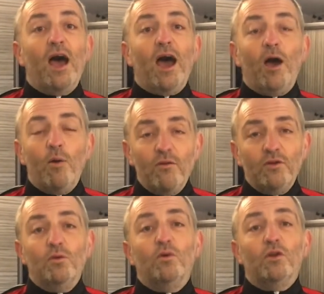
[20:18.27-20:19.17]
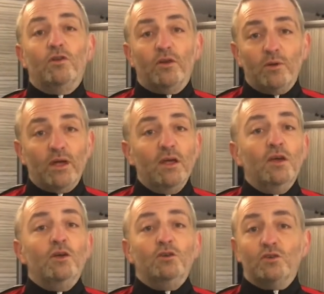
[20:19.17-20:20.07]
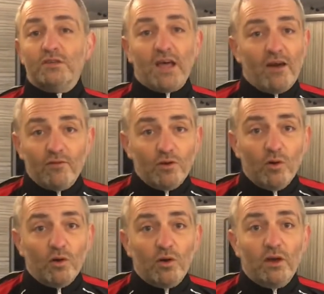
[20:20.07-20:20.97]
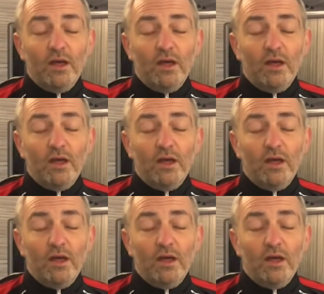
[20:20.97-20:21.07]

However you want to do it, just have a look.